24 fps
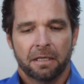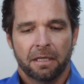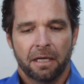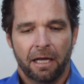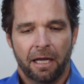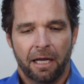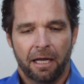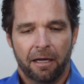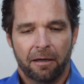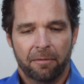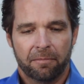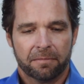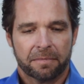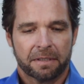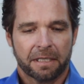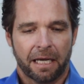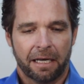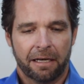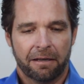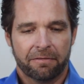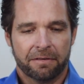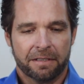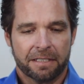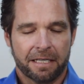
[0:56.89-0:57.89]

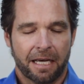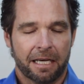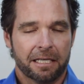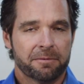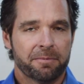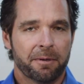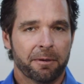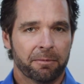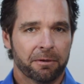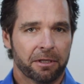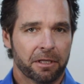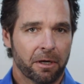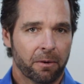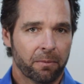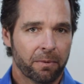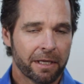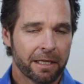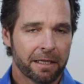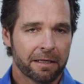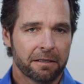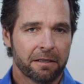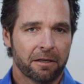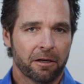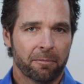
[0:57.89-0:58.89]
kind of entice people to go
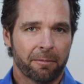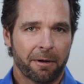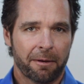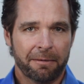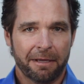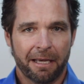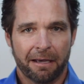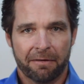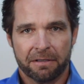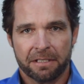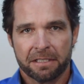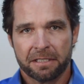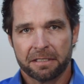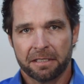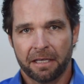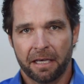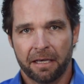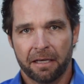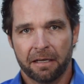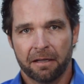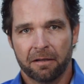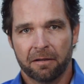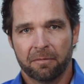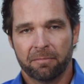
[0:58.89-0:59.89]
in, maybe have a
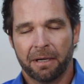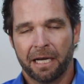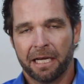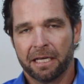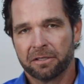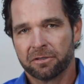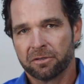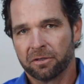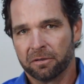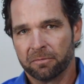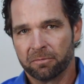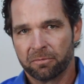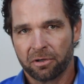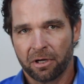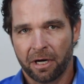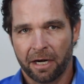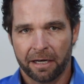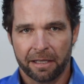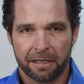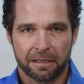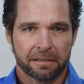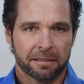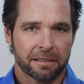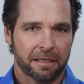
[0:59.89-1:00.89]
sale, buy a certain
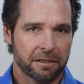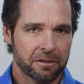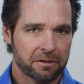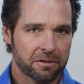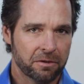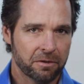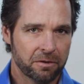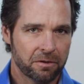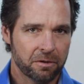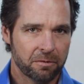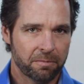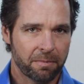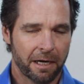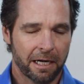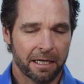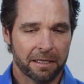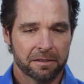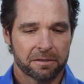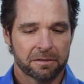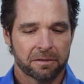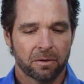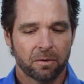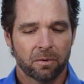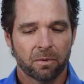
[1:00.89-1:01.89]
product, get two
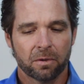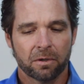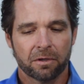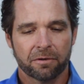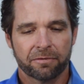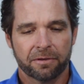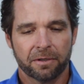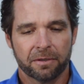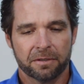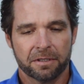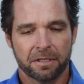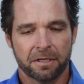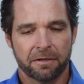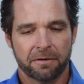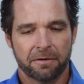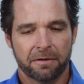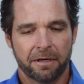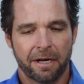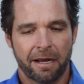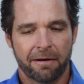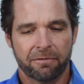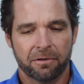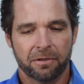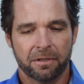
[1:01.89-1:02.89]
coupons, or if there
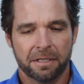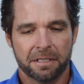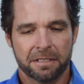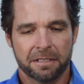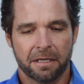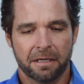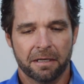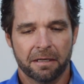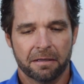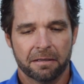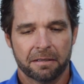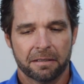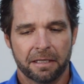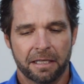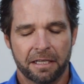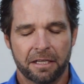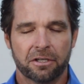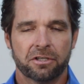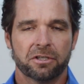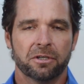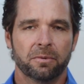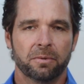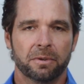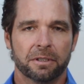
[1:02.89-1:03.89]
ever is an
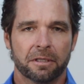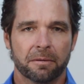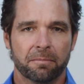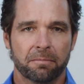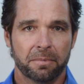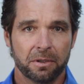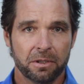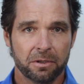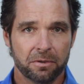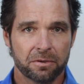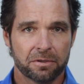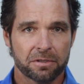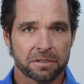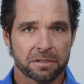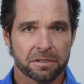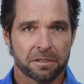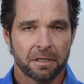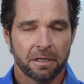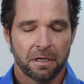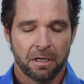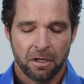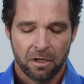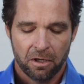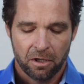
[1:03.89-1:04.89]
issue with booths,
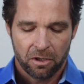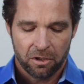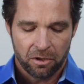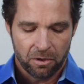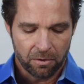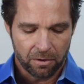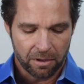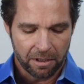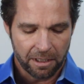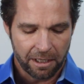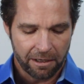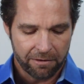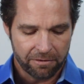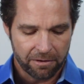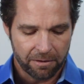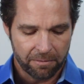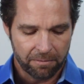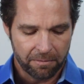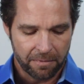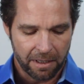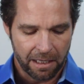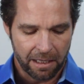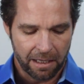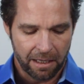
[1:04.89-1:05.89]
you can give
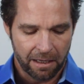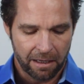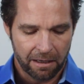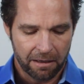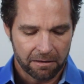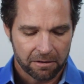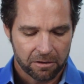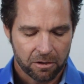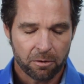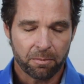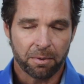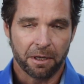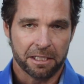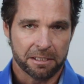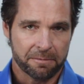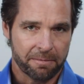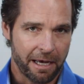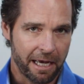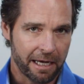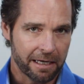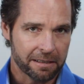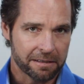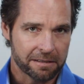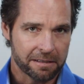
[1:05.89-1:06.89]
them coupons
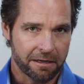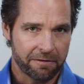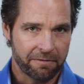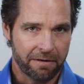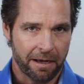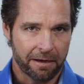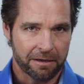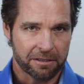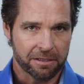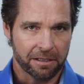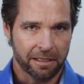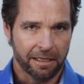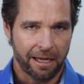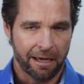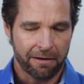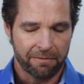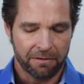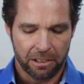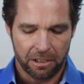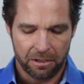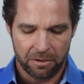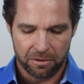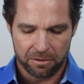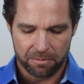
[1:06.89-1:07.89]
back instead of actually
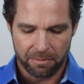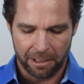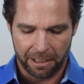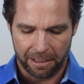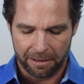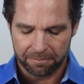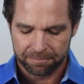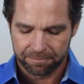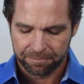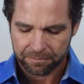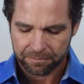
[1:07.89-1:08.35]
having to use money.